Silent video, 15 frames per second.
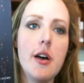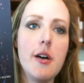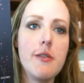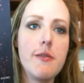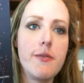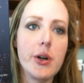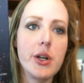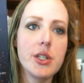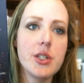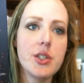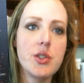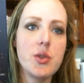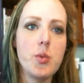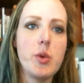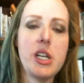
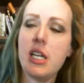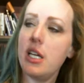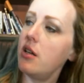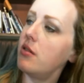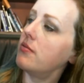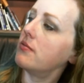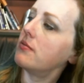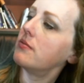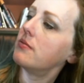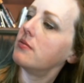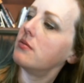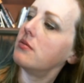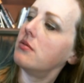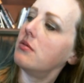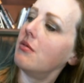First We
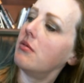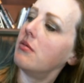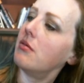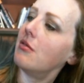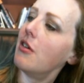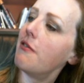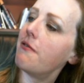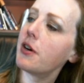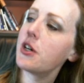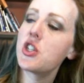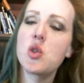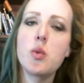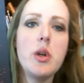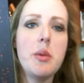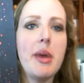
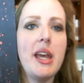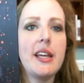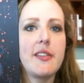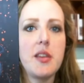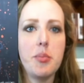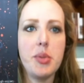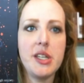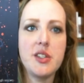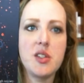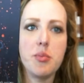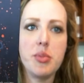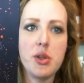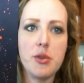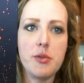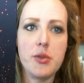Make the Beast
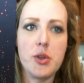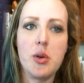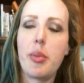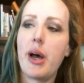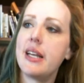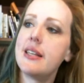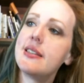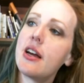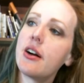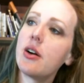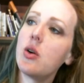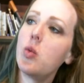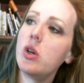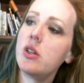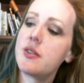Beautiful by
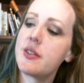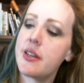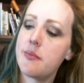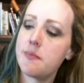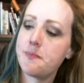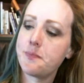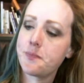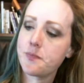Sarah Wilson.